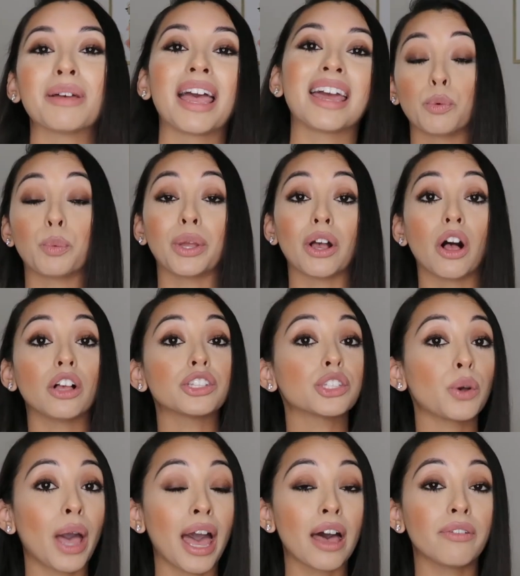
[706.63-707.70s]
And we
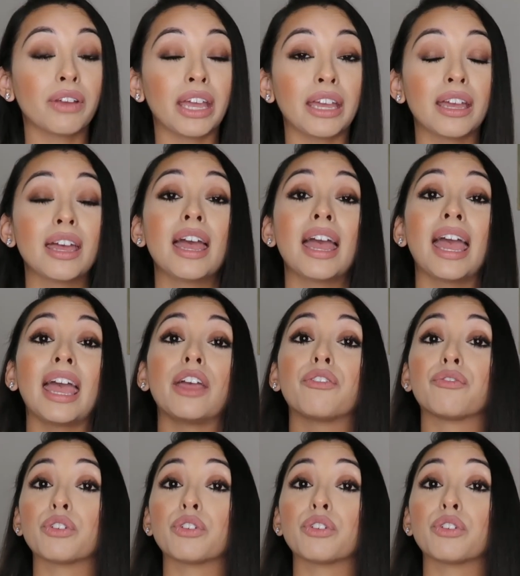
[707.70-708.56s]
also have a